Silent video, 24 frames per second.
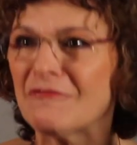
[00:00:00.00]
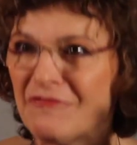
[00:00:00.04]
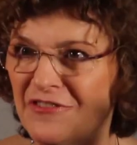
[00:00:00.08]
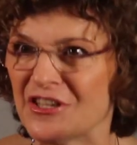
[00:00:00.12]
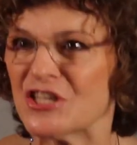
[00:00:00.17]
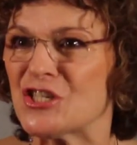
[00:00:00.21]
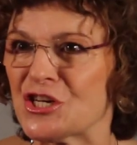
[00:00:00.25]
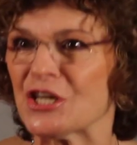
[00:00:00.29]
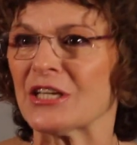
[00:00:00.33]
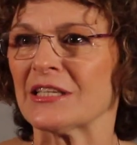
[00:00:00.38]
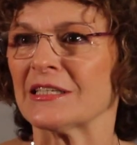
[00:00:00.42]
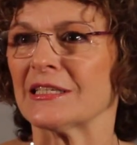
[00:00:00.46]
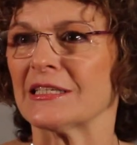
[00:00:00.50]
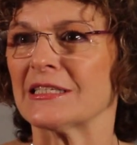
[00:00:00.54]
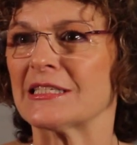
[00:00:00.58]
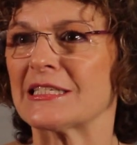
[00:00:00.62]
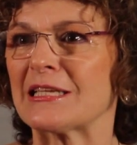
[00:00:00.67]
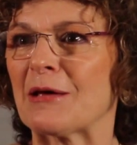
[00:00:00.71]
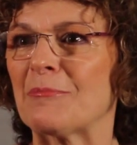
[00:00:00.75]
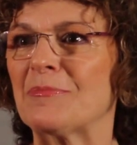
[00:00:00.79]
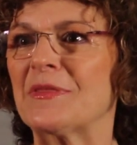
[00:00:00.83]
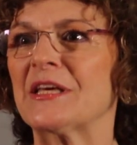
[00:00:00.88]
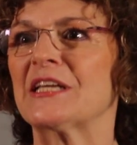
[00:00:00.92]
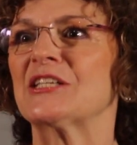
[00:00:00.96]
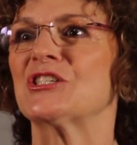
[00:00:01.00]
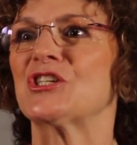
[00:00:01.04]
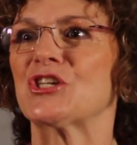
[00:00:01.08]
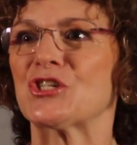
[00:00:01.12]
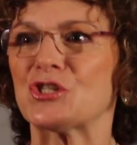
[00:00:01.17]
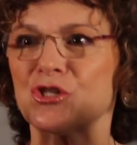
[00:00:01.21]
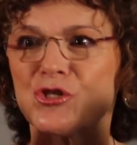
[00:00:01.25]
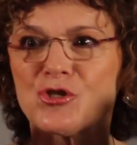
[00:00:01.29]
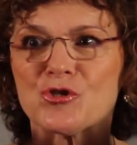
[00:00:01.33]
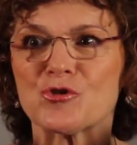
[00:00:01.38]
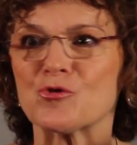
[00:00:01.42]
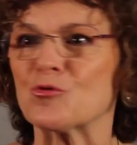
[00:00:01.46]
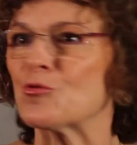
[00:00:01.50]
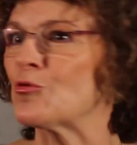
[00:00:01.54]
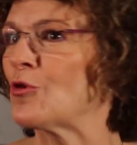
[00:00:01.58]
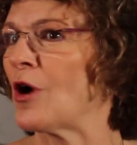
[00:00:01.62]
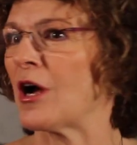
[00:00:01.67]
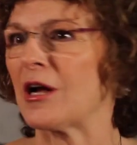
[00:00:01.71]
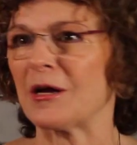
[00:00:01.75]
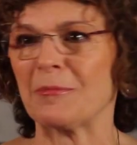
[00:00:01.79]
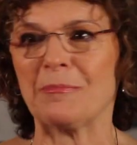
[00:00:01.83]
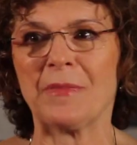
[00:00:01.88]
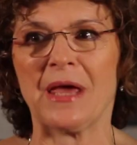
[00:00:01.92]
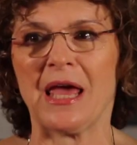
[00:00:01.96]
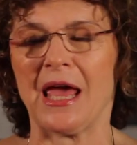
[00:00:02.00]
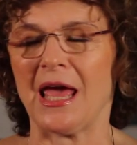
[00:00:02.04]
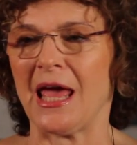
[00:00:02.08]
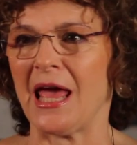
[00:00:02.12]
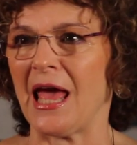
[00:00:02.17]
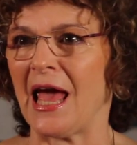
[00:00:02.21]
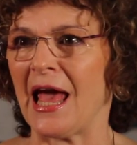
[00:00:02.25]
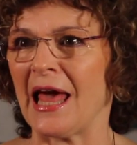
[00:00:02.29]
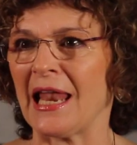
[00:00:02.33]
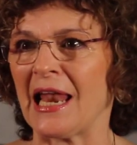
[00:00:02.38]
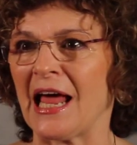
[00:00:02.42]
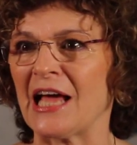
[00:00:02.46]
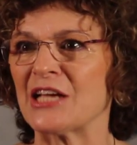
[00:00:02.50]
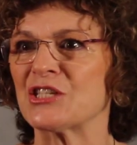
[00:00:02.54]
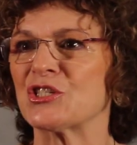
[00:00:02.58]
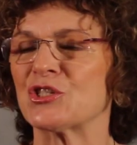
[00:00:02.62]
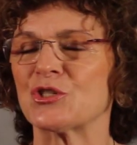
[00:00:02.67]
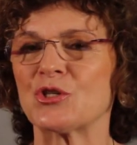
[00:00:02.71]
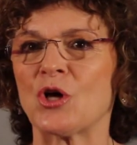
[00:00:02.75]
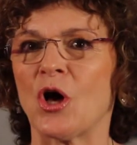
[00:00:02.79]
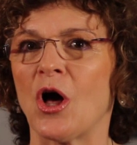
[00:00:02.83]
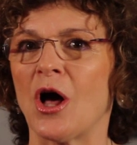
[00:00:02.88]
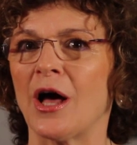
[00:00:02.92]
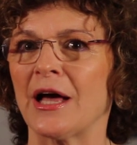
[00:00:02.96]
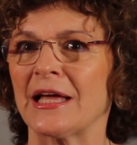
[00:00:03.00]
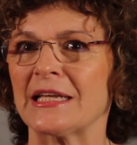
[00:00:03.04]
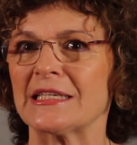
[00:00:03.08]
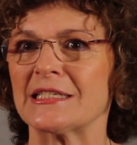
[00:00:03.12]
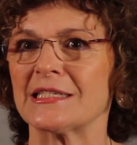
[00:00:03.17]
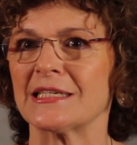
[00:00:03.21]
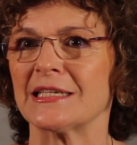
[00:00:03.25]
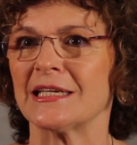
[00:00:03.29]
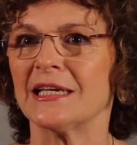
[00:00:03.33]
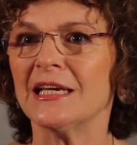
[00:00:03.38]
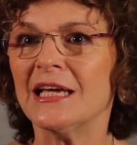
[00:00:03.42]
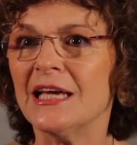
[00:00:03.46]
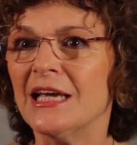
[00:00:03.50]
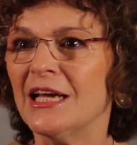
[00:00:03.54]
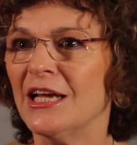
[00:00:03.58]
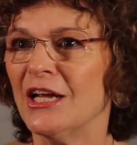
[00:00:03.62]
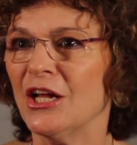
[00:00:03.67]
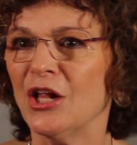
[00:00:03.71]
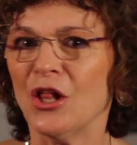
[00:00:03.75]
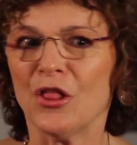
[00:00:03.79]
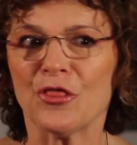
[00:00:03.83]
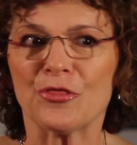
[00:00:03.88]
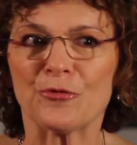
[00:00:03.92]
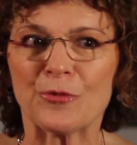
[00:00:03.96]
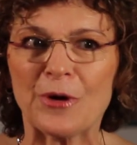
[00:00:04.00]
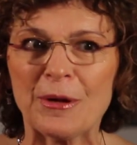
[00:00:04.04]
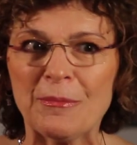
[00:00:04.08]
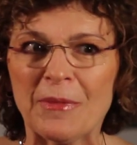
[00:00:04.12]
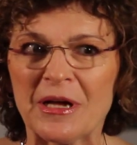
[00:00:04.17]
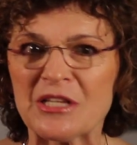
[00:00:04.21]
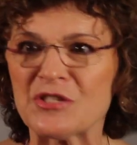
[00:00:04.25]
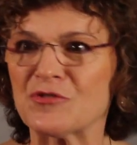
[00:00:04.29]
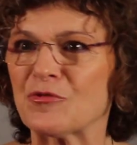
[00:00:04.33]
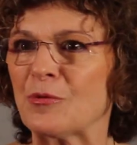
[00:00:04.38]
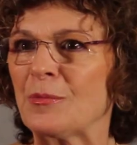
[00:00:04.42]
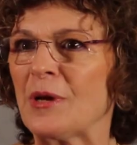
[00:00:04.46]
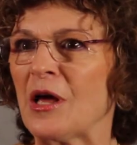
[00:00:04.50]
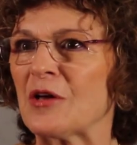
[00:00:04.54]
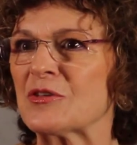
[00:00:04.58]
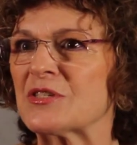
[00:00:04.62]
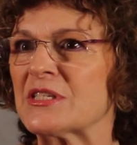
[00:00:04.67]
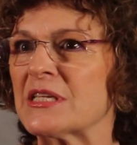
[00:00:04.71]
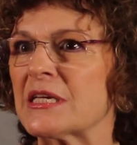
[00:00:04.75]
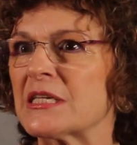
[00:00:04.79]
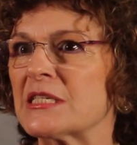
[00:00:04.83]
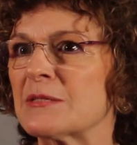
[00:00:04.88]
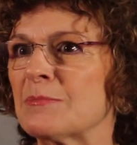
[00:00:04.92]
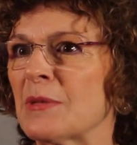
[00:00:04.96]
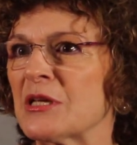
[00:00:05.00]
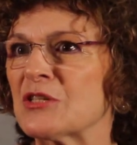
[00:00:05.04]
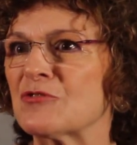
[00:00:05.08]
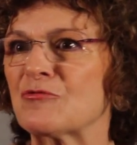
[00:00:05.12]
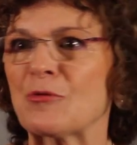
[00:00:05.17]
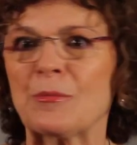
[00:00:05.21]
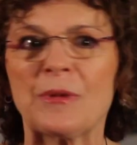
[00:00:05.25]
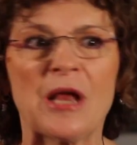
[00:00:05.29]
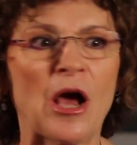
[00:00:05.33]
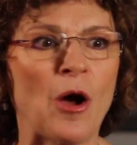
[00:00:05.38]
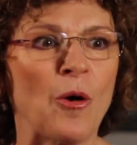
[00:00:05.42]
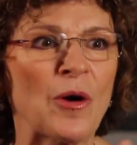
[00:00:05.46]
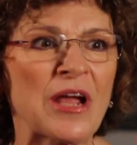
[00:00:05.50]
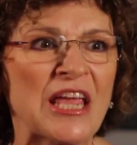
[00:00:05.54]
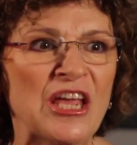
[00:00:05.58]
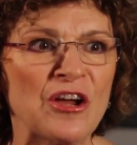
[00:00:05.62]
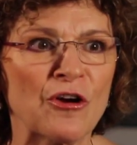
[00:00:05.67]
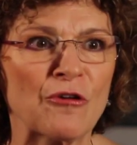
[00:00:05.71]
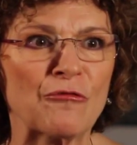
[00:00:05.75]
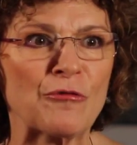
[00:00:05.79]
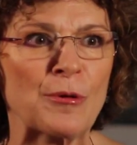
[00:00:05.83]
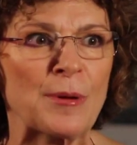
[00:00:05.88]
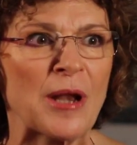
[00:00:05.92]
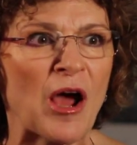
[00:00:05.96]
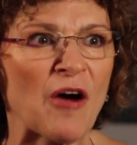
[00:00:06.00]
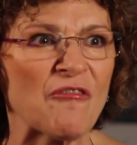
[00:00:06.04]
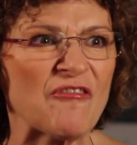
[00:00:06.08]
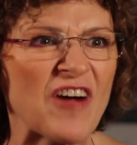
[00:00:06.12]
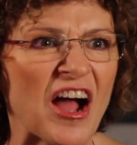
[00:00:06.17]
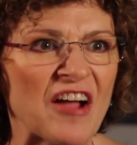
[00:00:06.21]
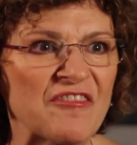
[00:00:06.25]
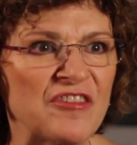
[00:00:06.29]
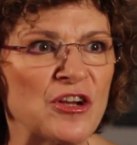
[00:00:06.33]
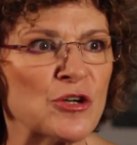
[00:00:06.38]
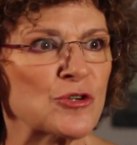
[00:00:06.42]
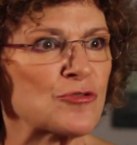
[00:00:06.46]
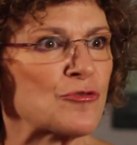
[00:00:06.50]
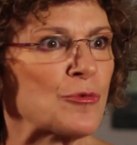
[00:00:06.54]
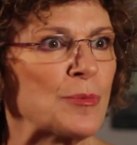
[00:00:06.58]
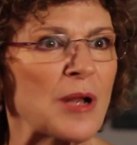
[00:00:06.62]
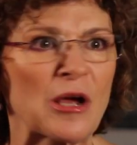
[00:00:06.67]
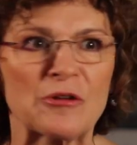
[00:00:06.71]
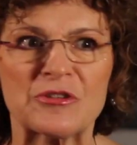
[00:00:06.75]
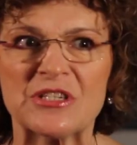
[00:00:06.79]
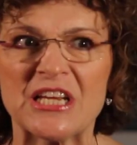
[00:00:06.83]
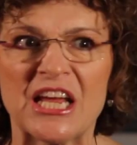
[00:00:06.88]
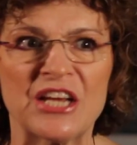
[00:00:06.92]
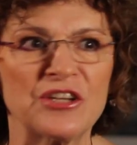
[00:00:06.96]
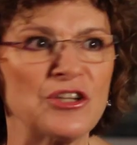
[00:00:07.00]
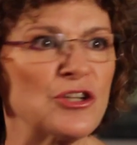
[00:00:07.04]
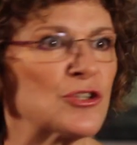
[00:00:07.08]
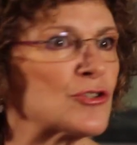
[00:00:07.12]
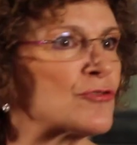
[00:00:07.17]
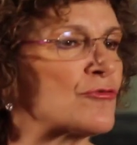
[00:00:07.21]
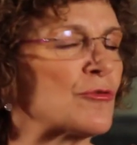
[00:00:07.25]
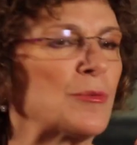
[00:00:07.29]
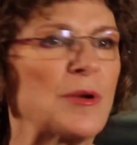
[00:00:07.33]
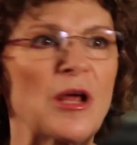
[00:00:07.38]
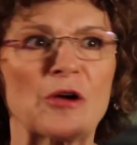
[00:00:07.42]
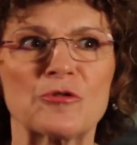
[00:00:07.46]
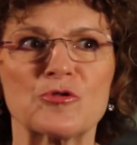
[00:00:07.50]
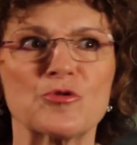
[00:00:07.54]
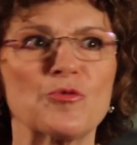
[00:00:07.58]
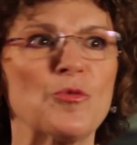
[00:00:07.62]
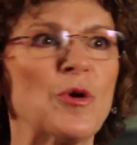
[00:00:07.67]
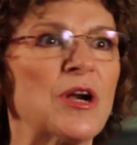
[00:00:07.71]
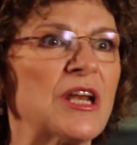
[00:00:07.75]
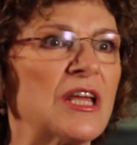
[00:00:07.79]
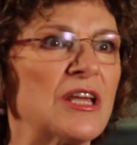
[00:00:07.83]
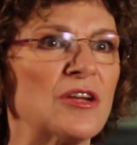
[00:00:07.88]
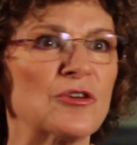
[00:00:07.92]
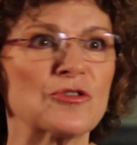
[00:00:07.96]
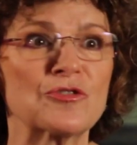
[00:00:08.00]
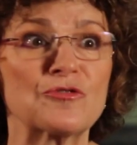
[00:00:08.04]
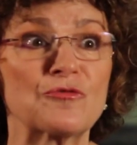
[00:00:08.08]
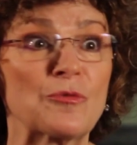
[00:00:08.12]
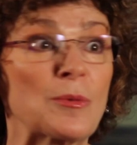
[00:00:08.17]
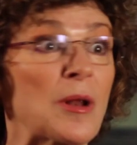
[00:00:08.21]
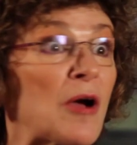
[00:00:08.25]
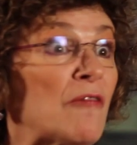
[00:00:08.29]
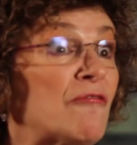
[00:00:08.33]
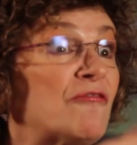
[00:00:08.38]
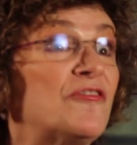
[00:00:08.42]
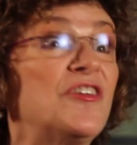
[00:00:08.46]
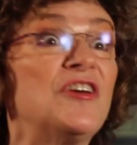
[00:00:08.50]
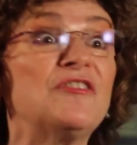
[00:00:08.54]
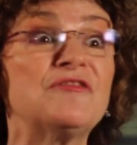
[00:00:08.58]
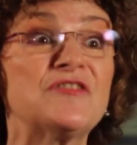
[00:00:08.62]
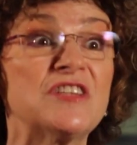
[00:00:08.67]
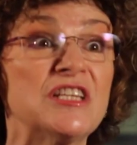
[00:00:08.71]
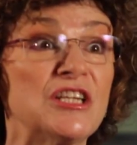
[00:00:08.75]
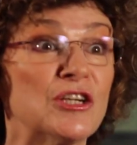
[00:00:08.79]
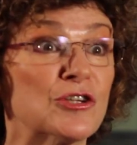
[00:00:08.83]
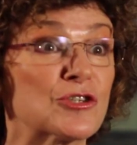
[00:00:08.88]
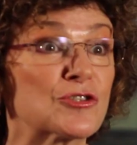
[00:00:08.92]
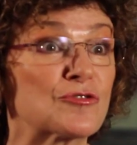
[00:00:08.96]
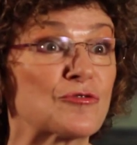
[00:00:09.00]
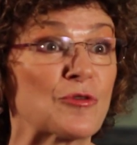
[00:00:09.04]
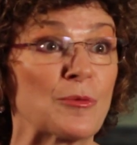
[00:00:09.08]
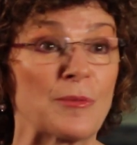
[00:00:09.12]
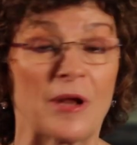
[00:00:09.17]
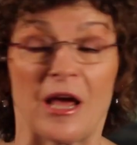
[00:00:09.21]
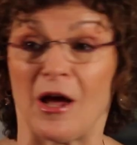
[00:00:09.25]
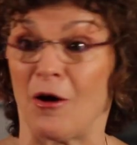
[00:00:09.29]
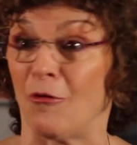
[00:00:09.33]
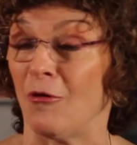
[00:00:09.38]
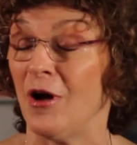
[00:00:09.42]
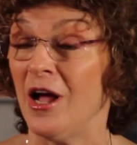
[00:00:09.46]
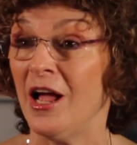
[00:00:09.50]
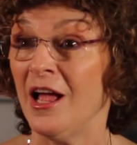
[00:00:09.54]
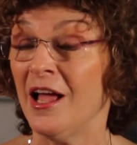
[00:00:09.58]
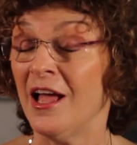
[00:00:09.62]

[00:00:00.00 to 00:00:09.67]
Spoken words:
vision. Something just struck me, and I saw it 3 months from now, 6 months from now, a year from now, 5 years from now, 10 years from now, 20 years from now, 50 years from now.